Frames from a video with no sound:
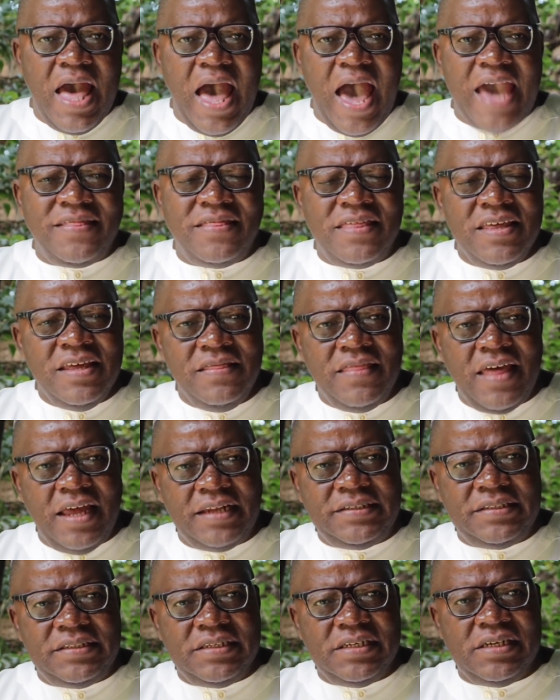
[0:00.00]
I think
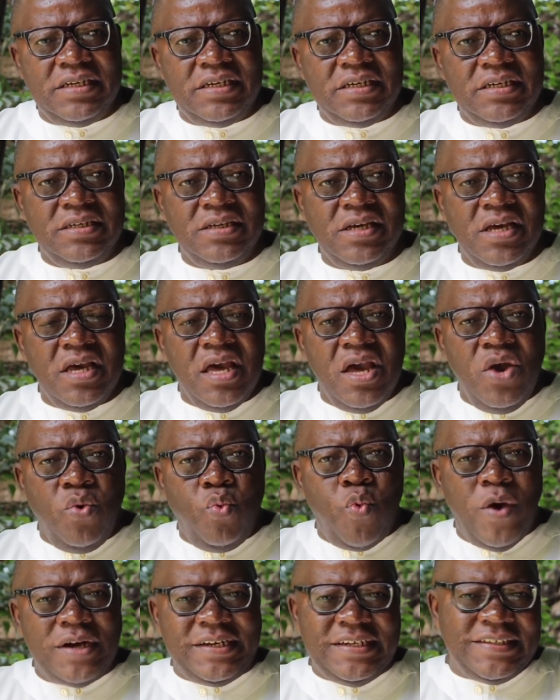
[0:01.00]
that
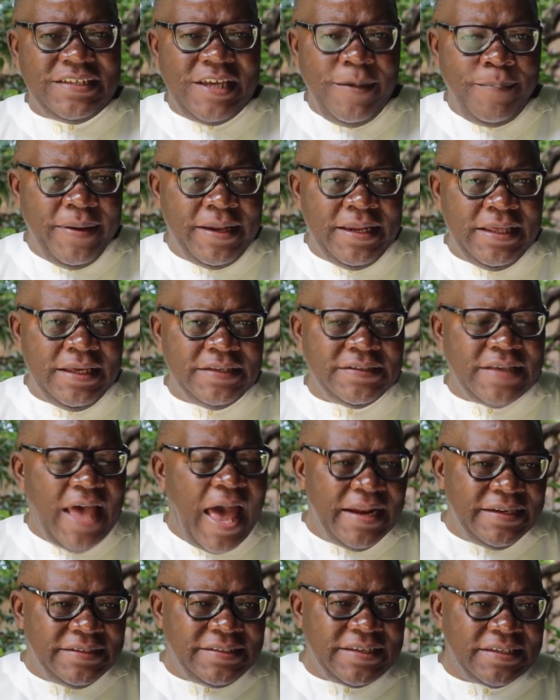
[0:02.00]
what is happening is
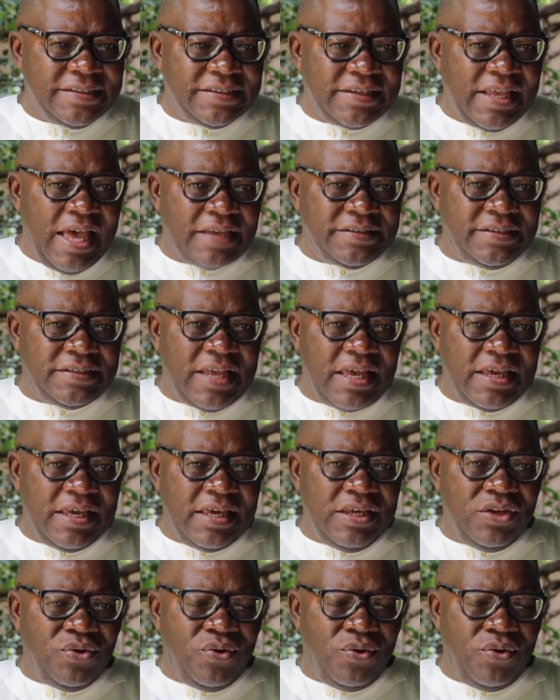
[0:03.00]
unacceptable.